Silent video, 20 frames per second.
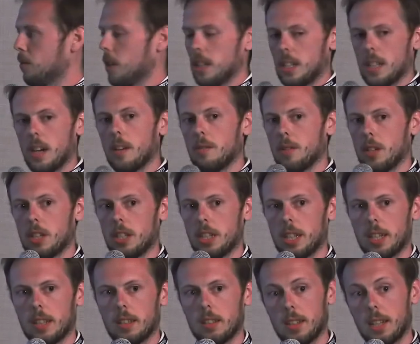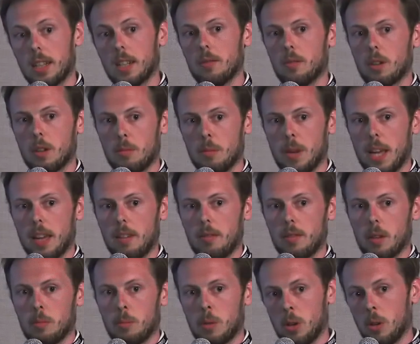a diverging significant
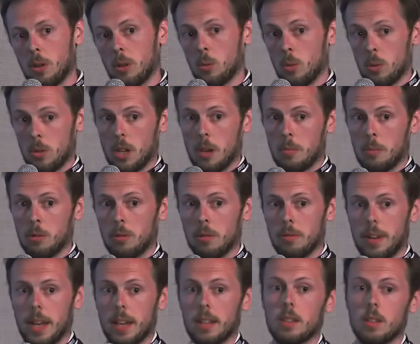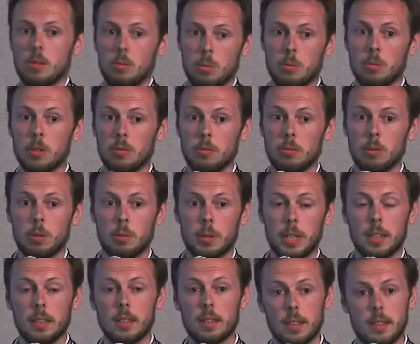behaviour beyond the autumnal effects as we move
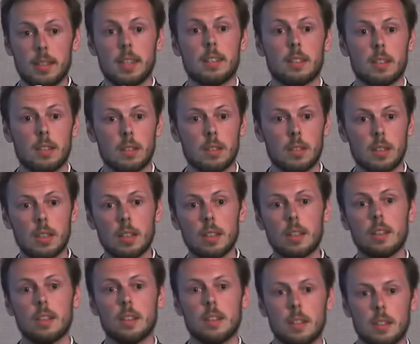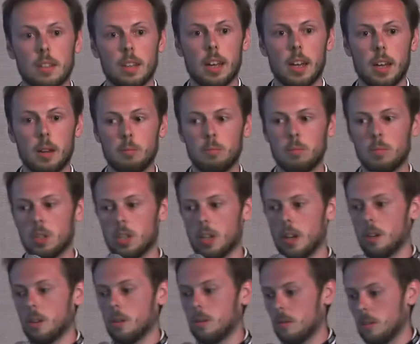between the seasons.
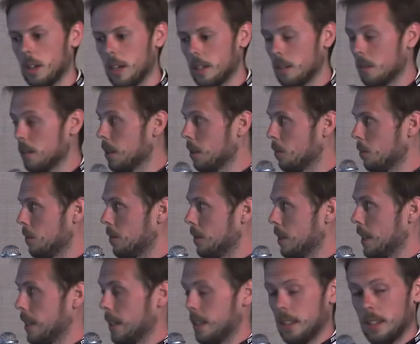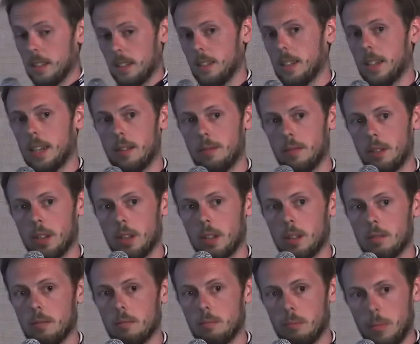So I don't think we've seen any
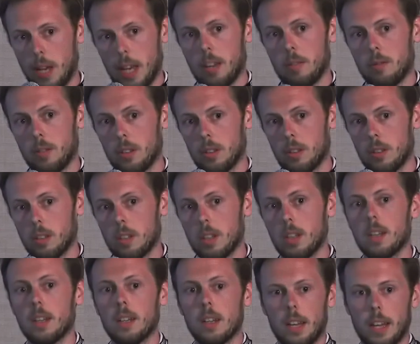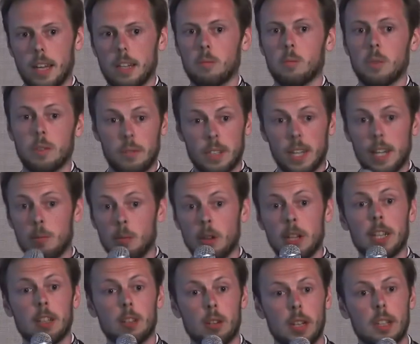significant behaviours, and we've
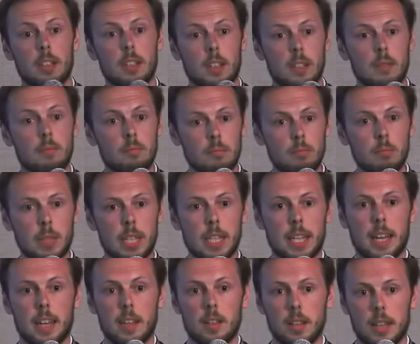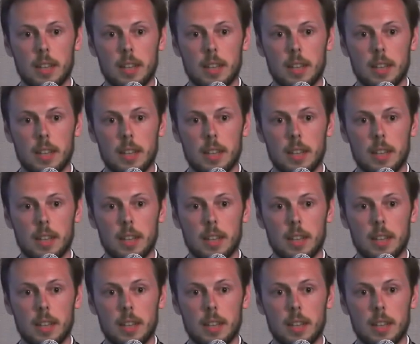deliberately tried to mitigate